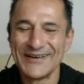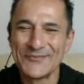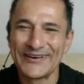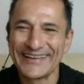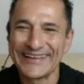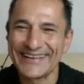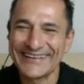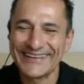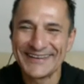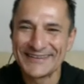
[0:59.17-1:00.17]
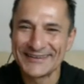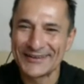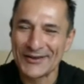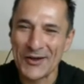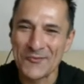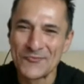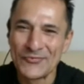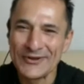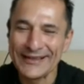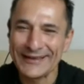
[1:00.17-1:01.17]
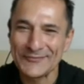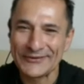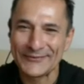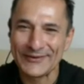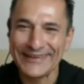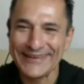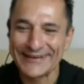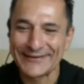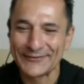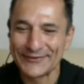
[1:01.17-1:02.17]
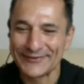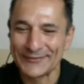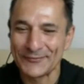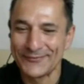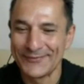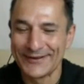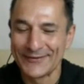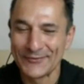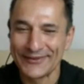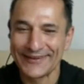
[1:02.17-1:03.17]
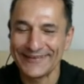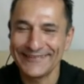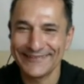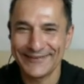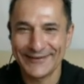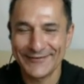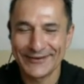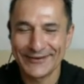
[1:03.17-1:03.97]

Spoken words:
Mike, hi, and I'm really happy to be here with the guests you have